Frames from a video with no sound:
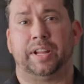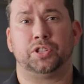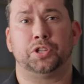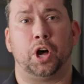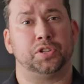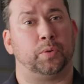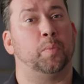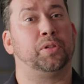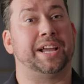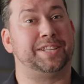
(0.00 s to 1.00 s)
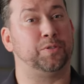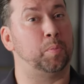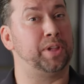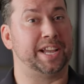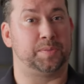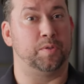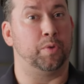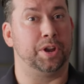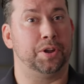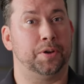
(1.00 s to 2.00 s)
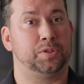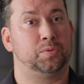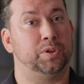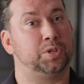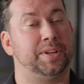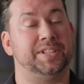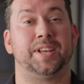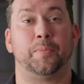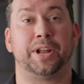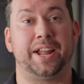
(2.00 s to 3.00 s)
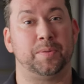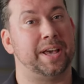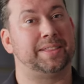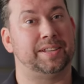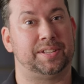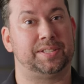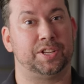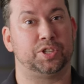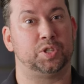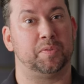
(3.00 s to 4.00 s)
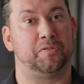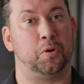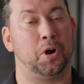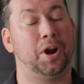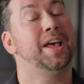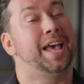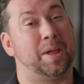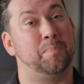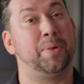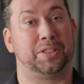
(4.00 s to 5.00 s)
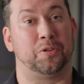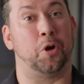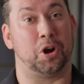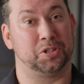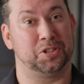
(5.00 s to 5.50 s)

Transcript: installs are replacing replacement windows, which means someone had to make these decisions before and pick the wrong